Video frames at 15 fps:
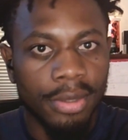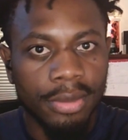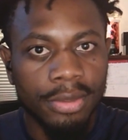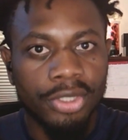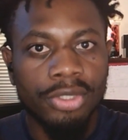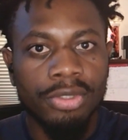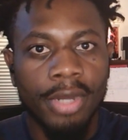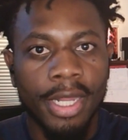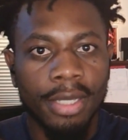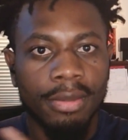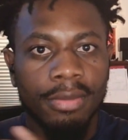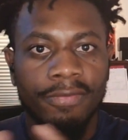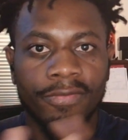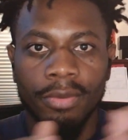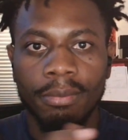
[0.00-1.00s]
strength
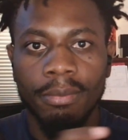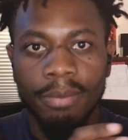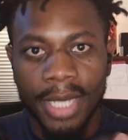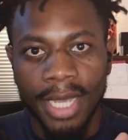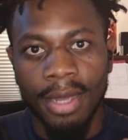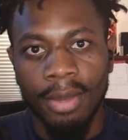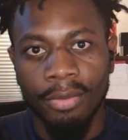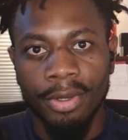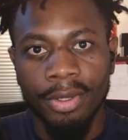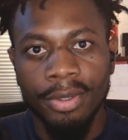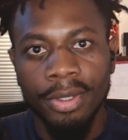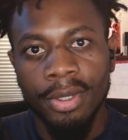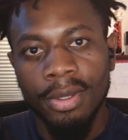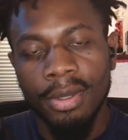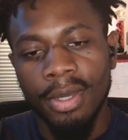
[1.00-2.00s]
from power,
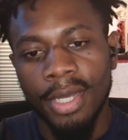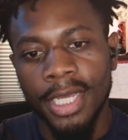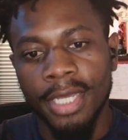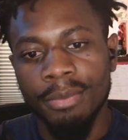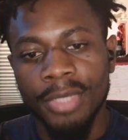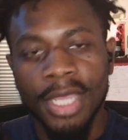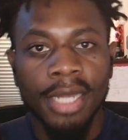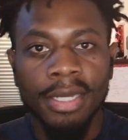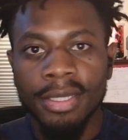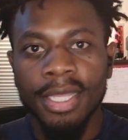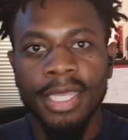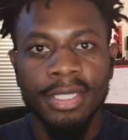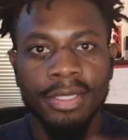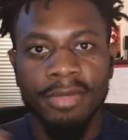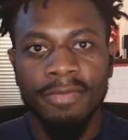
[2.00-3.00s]
not in
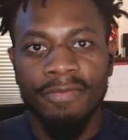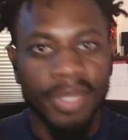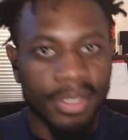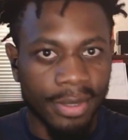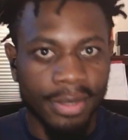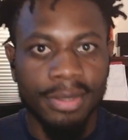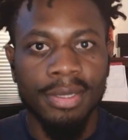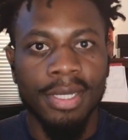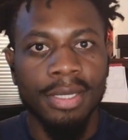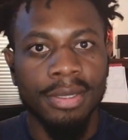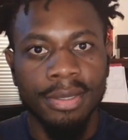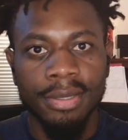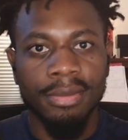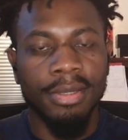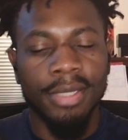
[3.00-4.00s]
like the physics sense
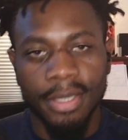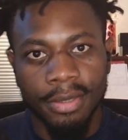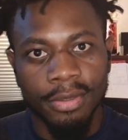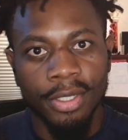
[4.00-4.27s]
and like